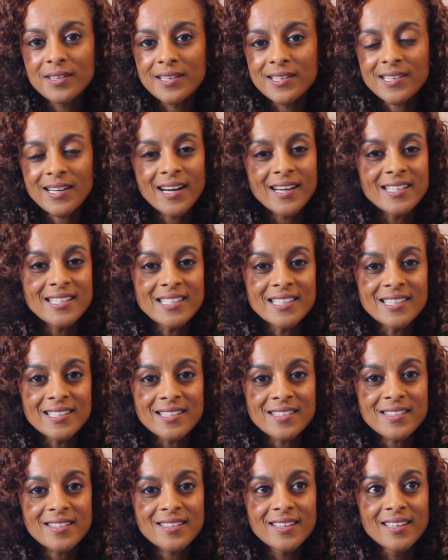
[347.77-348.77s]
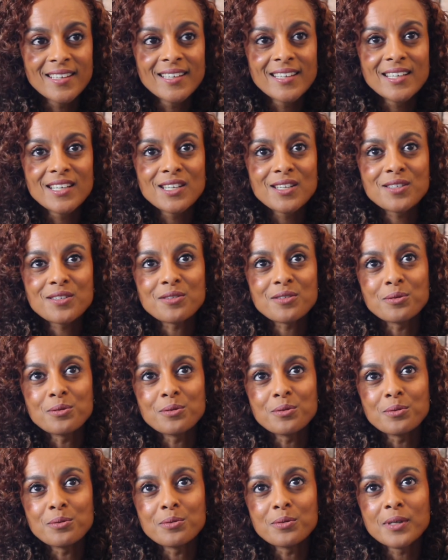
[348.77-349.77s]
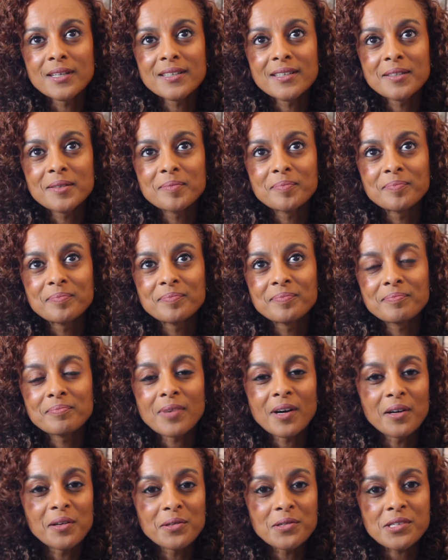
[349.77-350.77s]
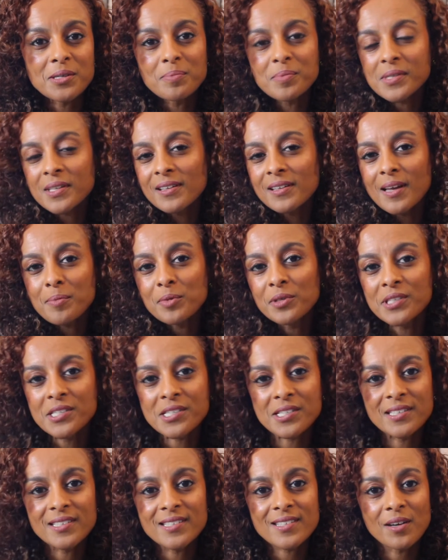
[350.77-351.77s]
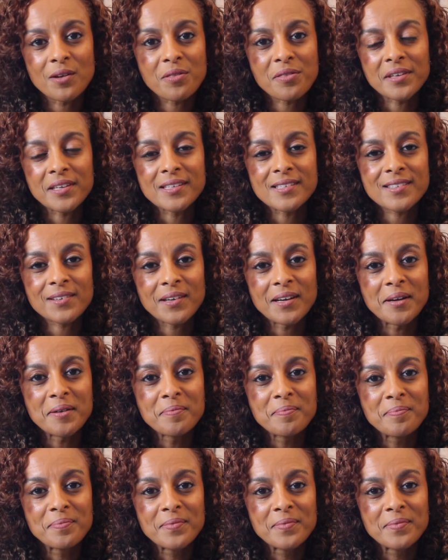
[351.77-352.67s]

to ideas, to partnerships, collaborations, all things, okay?